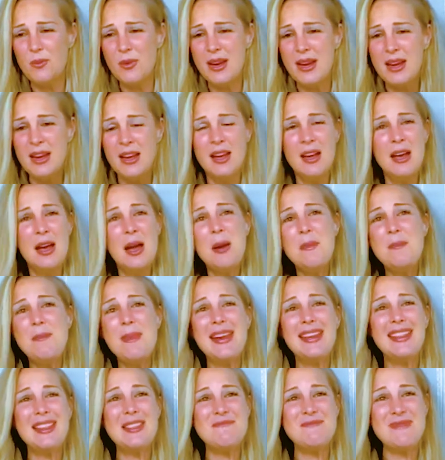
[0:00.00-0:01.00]
we
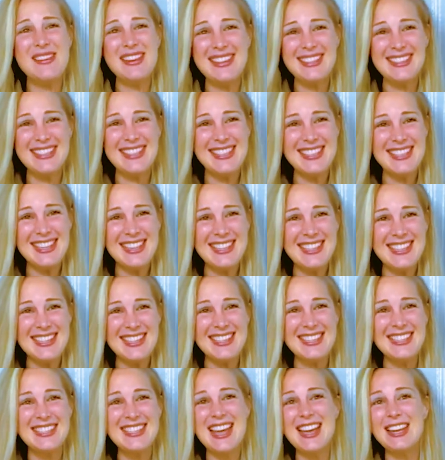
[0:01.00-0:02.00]
make the best
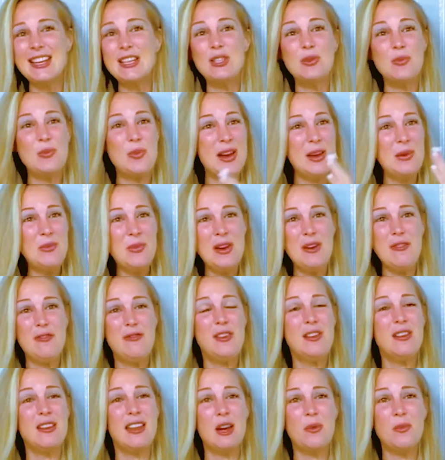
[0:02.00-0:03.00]
decisions. That is when we
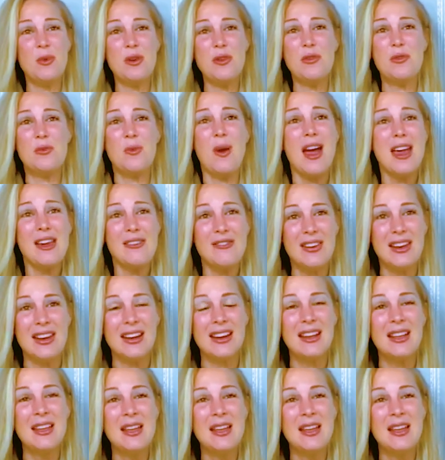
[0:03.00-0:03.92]
feel like we're thriving.